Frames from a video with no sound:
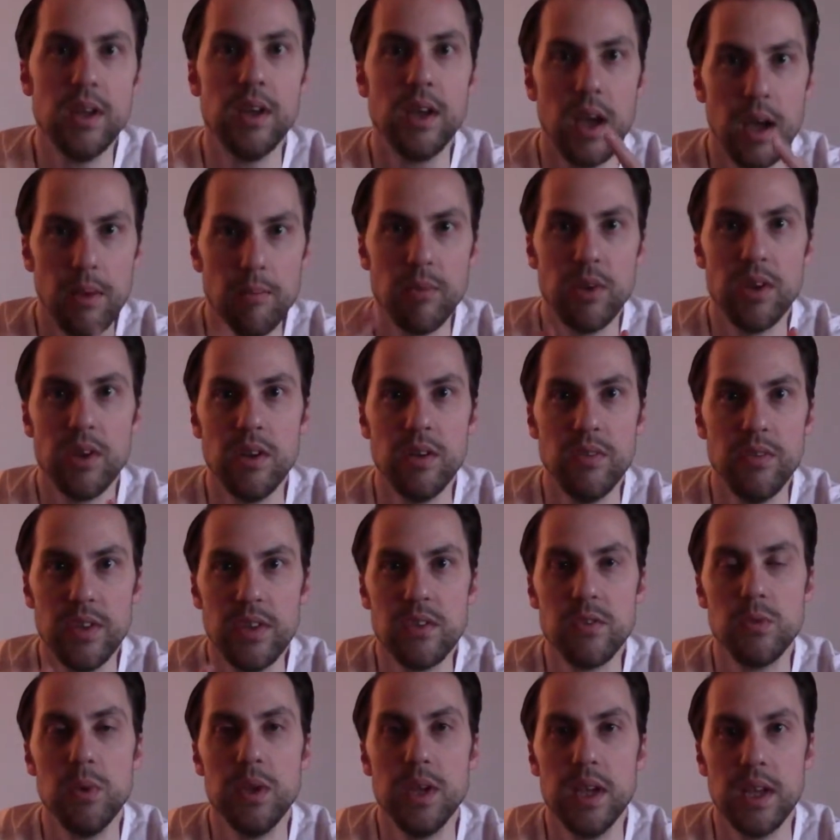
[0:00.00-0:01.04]
I'm going to,
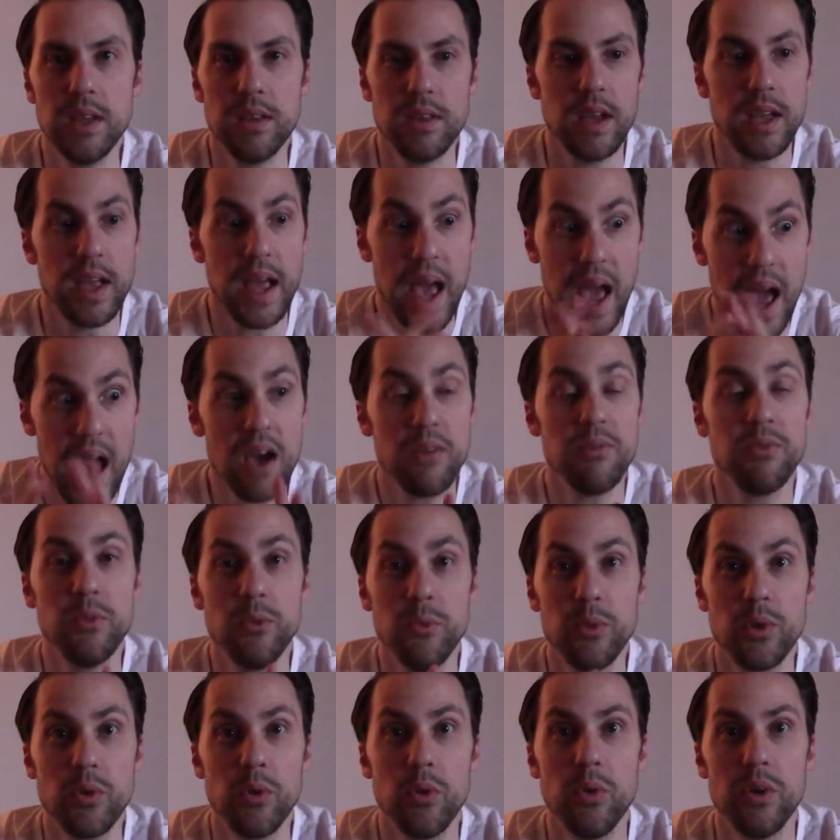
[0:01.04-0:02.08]
this weekend I have to
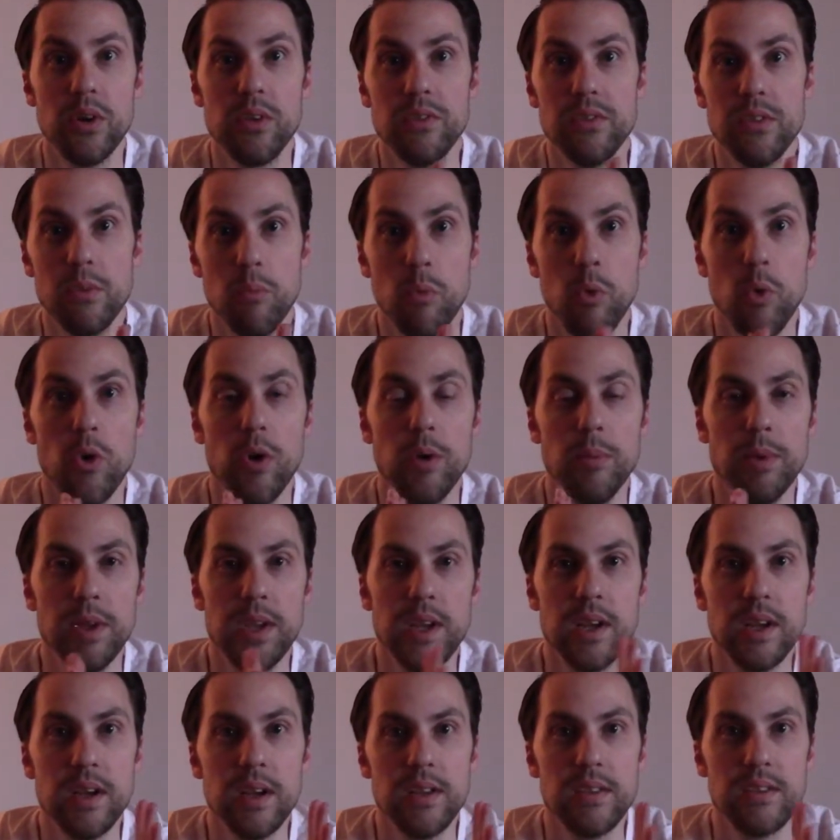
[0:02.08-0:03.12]
record some more
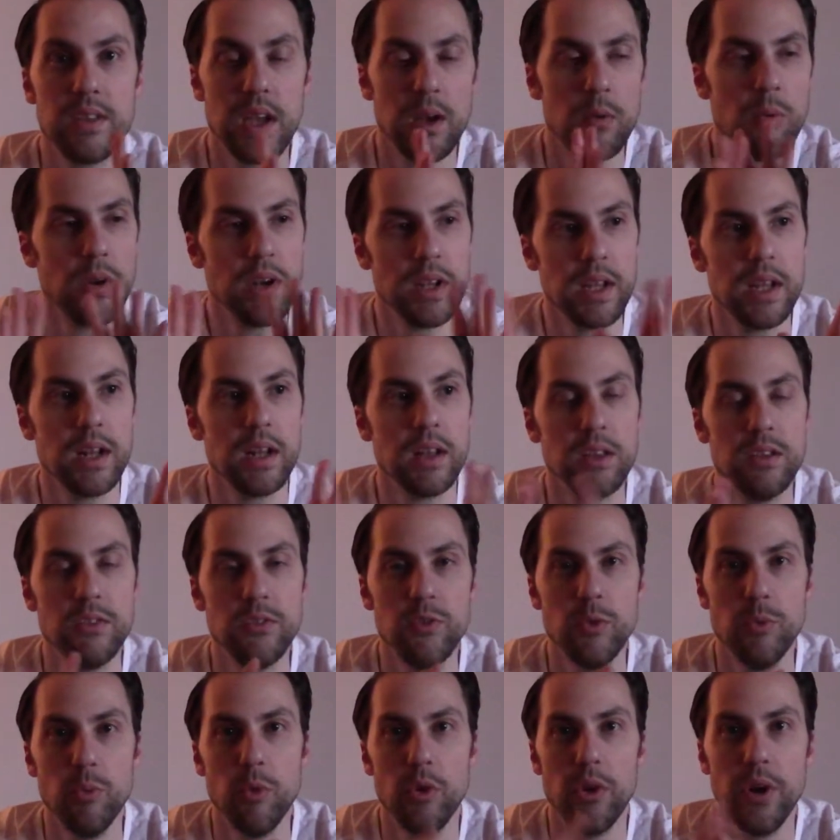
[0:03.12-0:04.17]
because I want to get at least
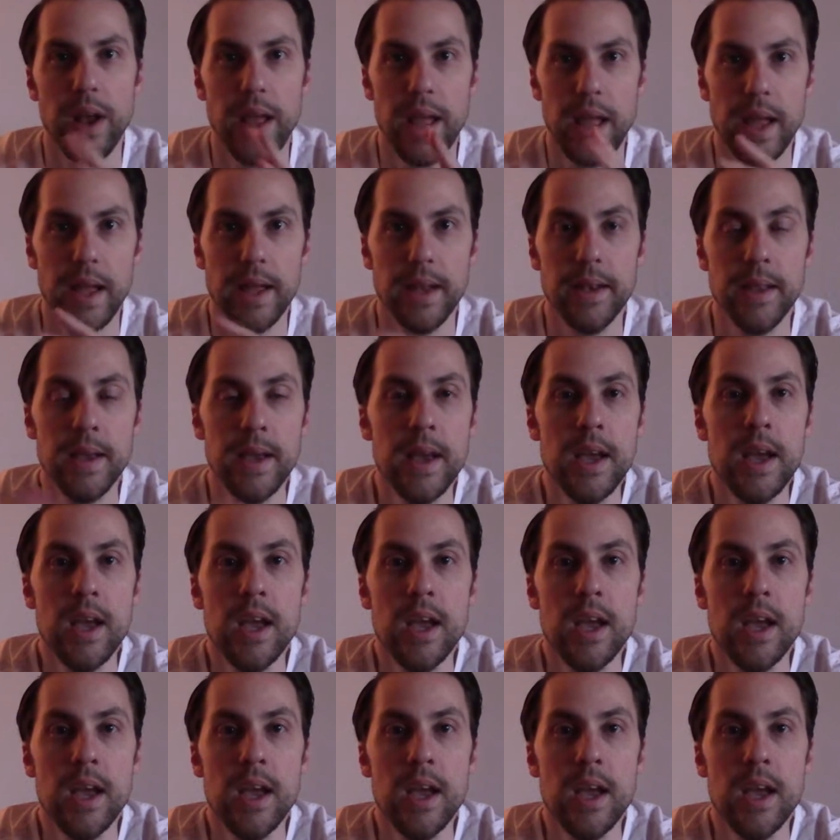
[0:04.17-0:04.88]
two more ahead.